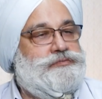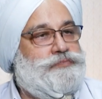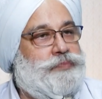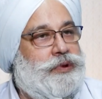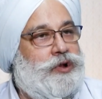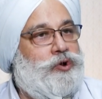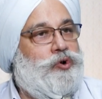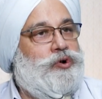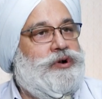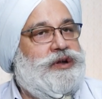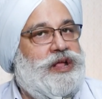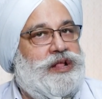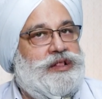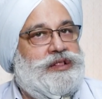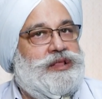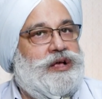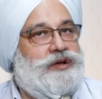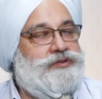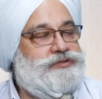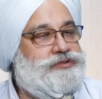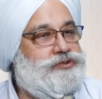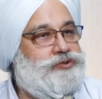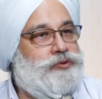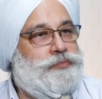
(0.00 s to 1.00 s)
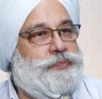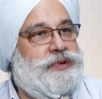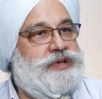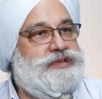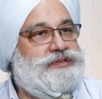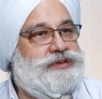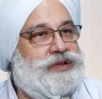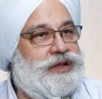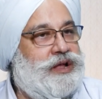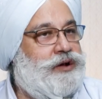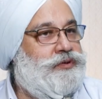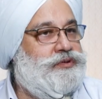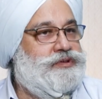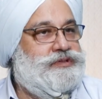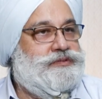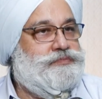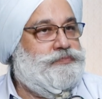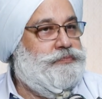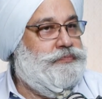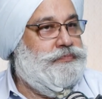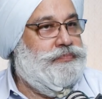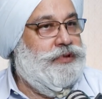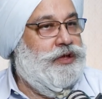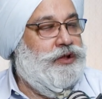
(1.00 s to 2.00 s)
below 10,000 rupees, and now it's
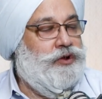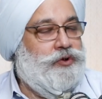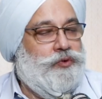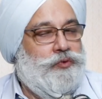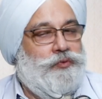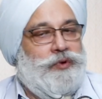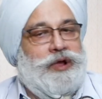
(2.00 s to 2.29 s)
you know mm.